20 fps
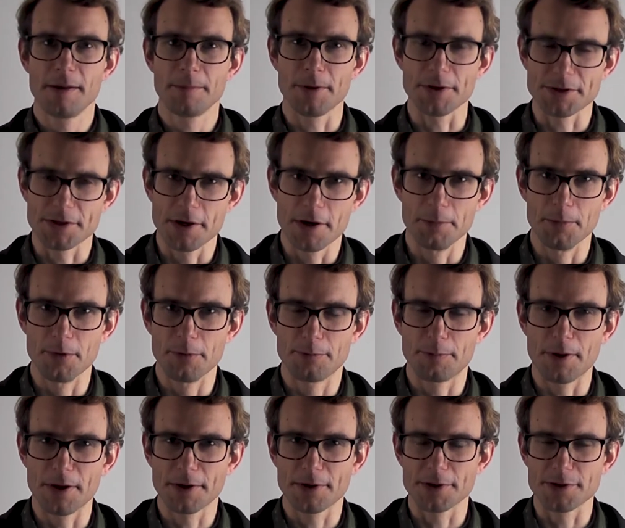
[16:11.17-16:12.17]
plus the number
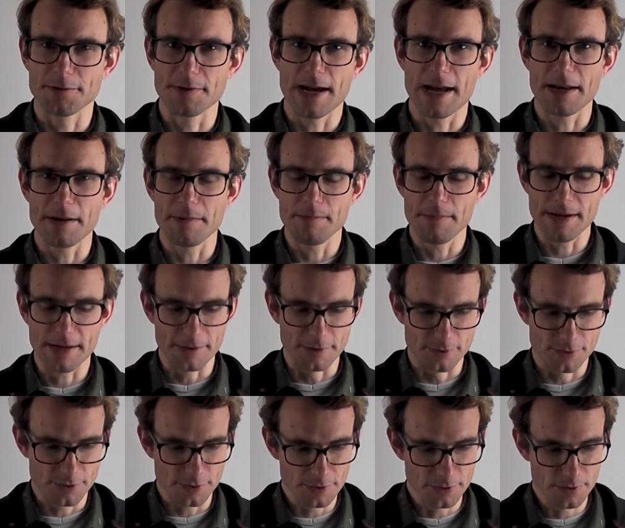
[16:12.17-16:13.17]
of particles we had in beaker
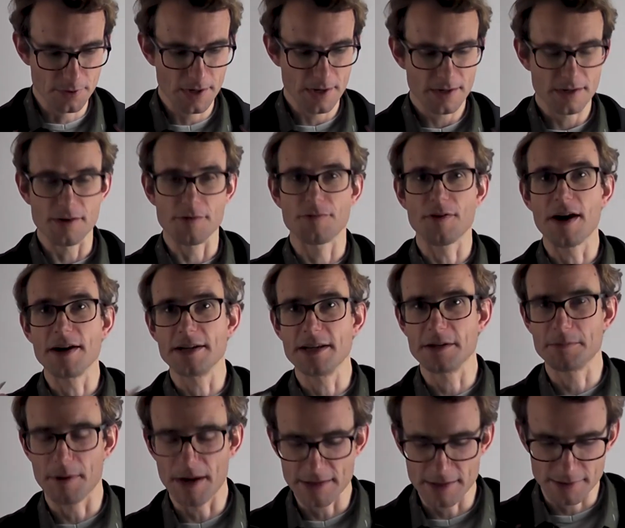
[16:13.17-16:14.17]
2
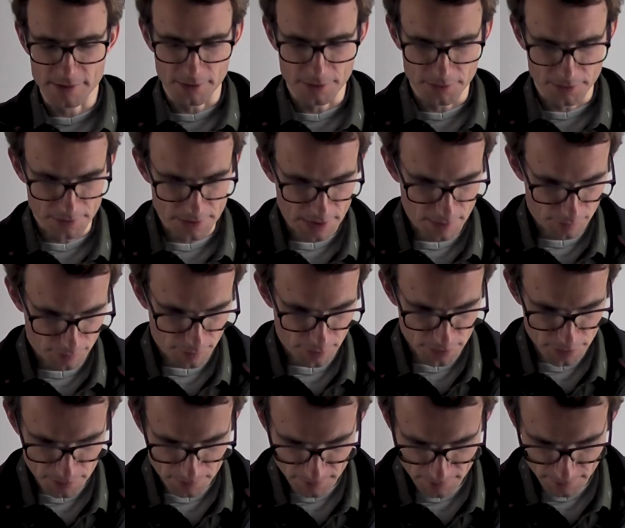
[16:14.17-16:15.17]
divided by the total new
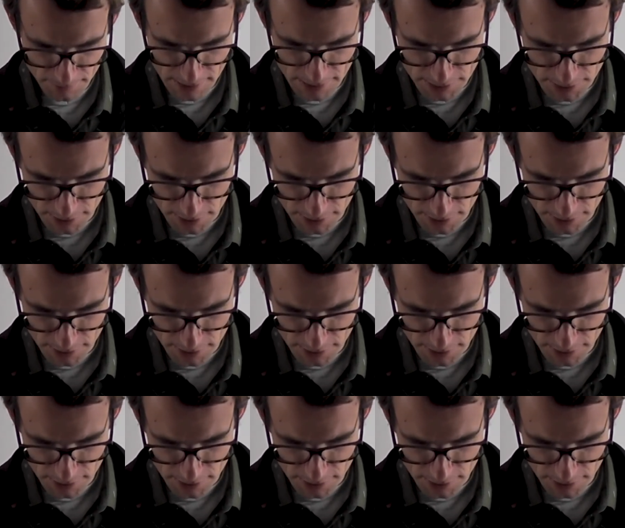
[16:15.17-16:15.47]
volume. Right?